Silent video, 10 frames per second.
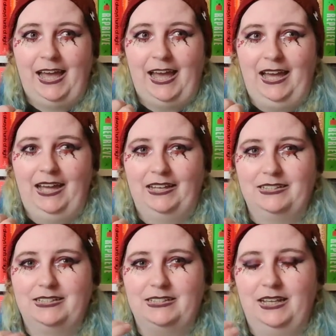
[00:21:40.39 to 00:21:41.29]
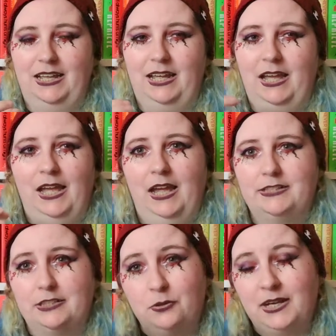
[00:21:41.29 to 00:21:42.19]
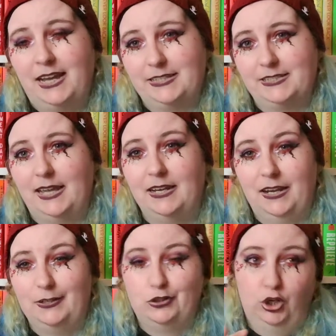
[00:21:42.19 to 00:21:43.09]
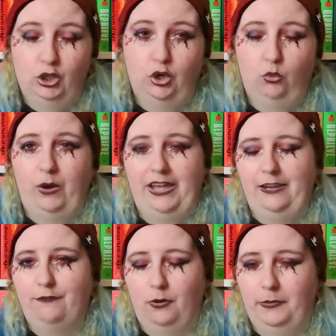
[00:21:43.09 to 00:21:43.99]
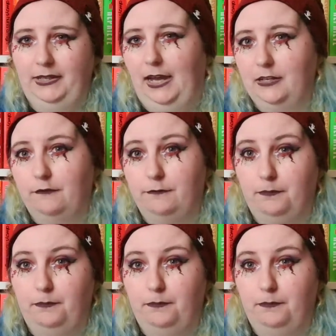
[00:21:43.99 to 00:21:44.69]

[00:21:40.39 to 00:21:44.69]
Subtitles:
and to an extent it took away from the kind of